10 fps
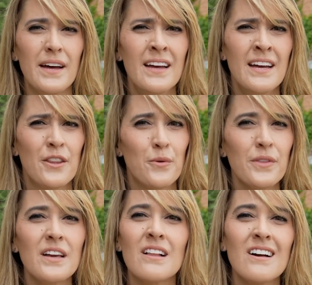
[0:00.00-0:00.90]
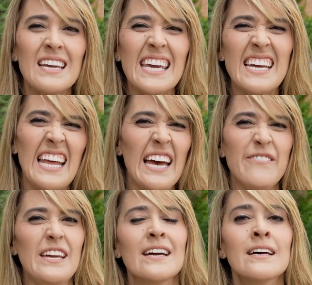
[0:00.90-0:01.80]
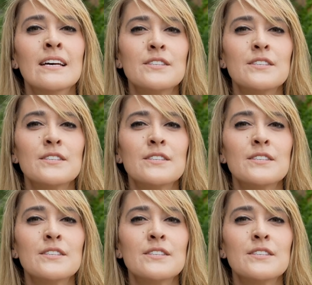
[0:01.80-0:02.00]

but they're really clunky and heavy.